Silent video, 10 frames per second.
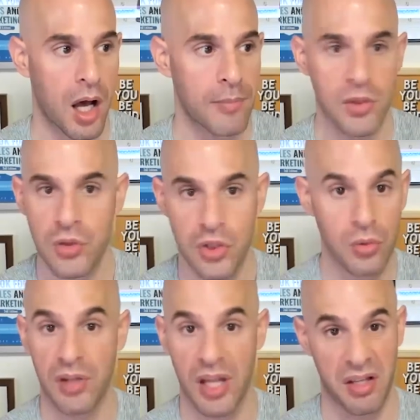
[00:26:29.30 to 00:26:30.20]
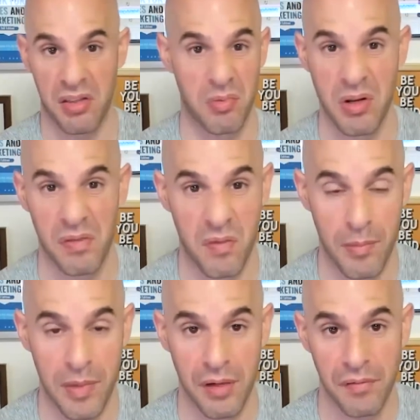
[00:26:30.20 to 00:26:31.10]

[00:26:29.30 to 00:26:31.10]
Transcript: You shoot like a 3 to 4 minute